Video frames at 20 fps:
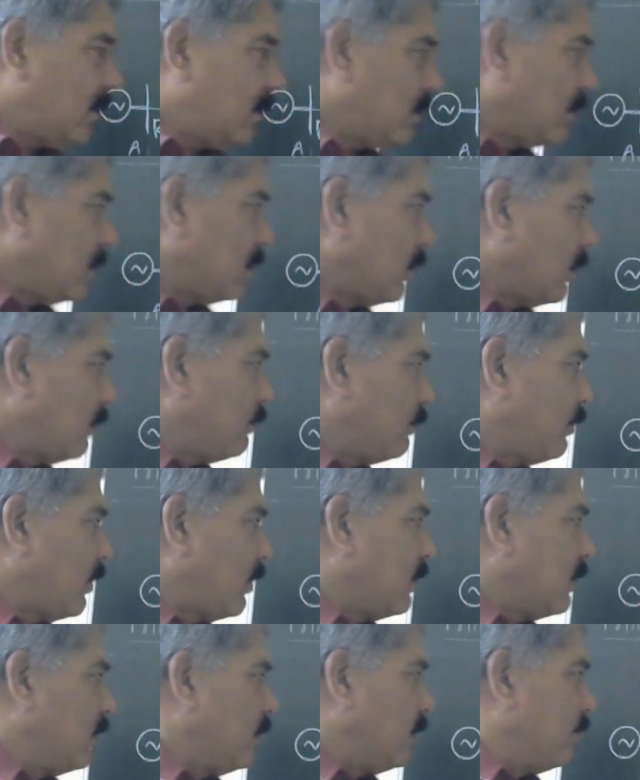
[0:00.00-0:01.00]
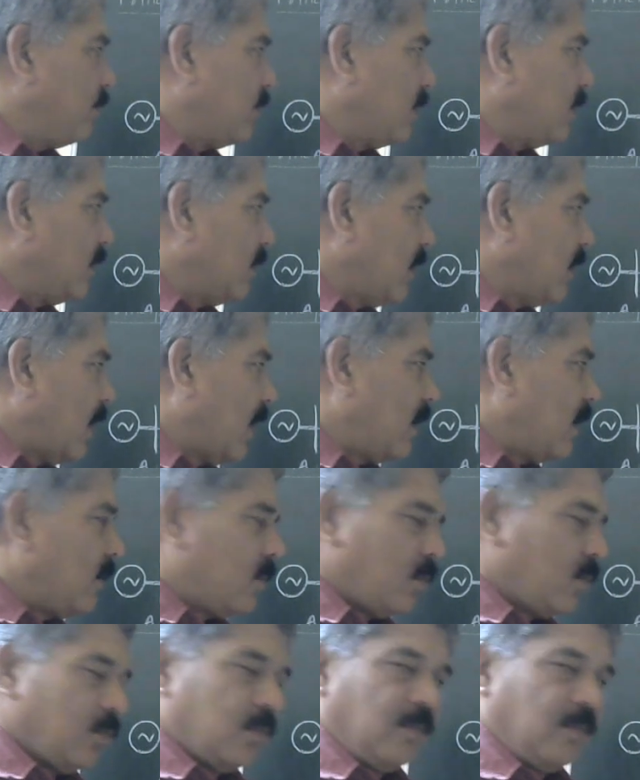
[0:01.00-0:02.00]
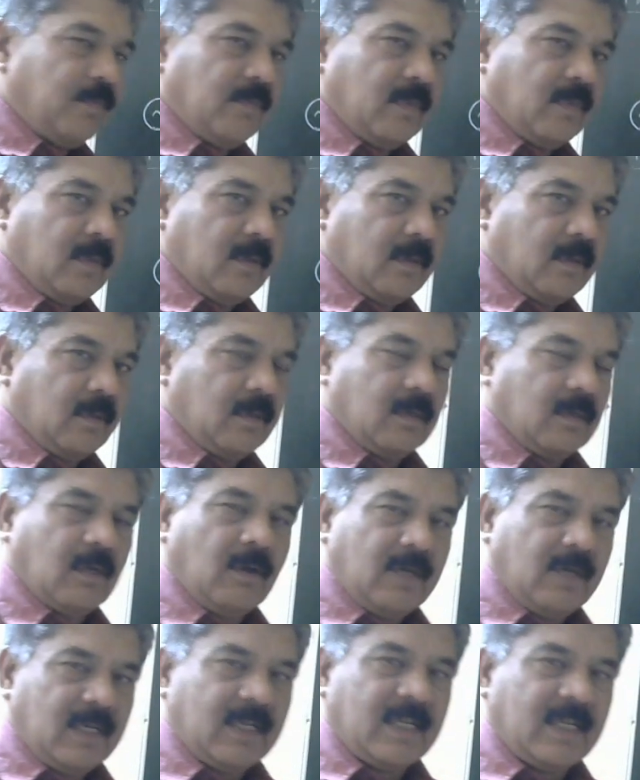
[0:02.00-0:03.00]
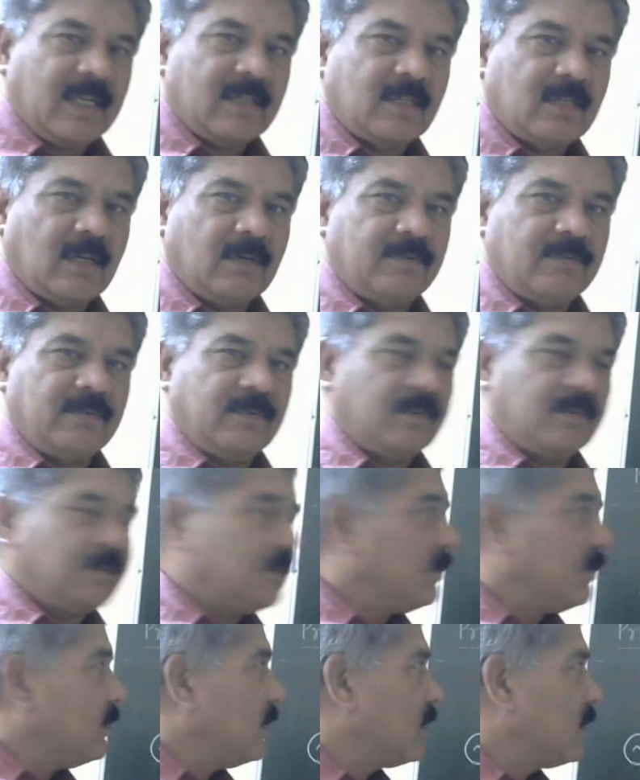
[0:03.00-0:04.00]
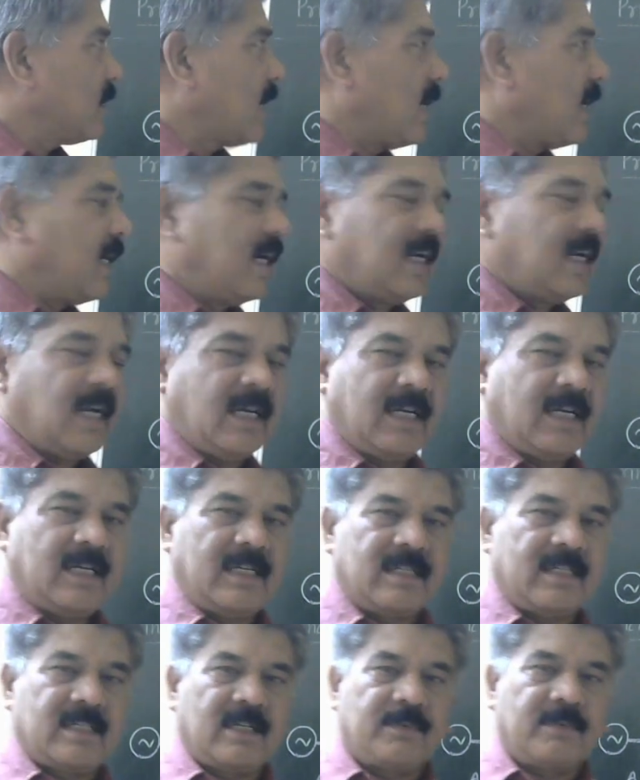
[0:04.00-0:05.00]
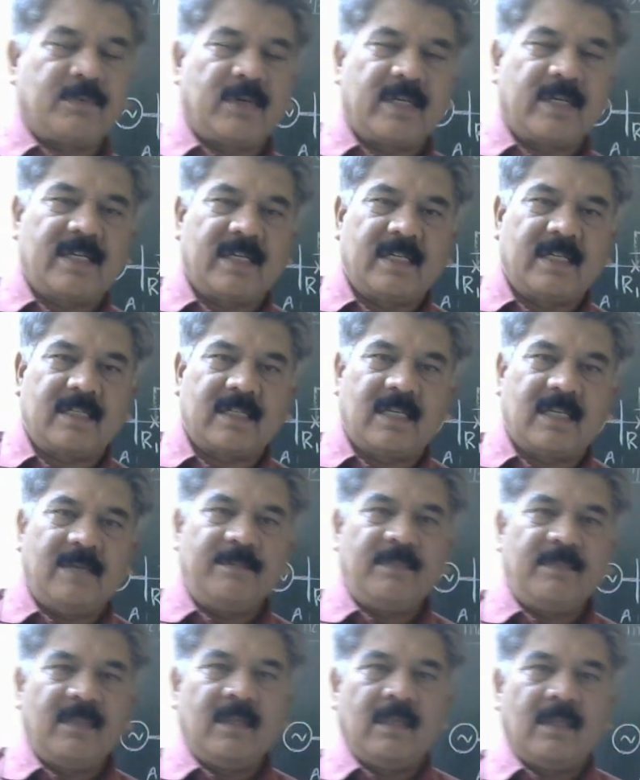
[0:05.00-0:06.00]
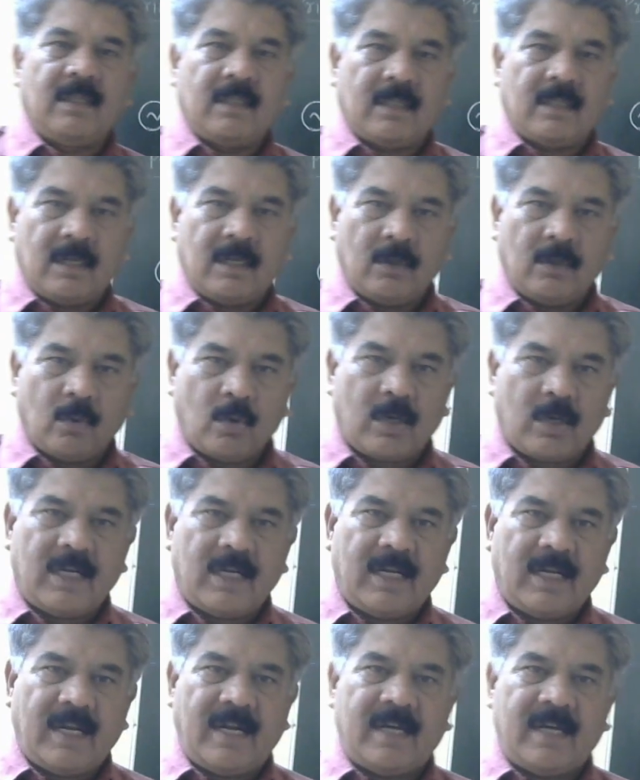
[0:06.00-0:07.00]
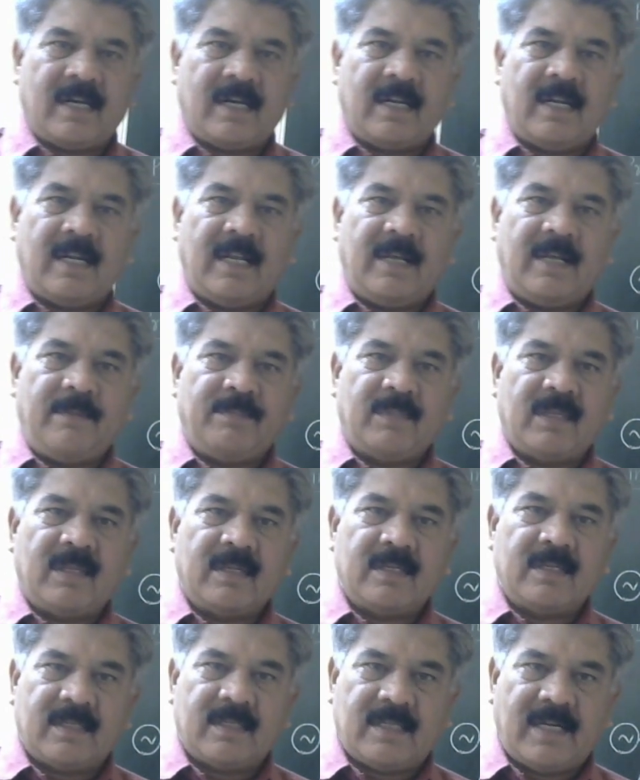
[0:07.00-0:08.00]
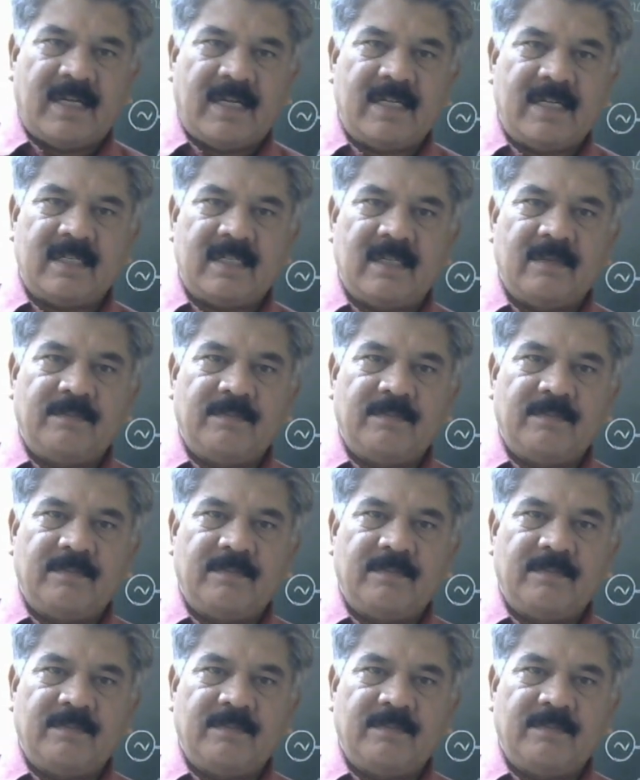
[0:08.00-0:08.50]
Now for R2. Now in case of this carrier added distance protection scheme, the local end relay sends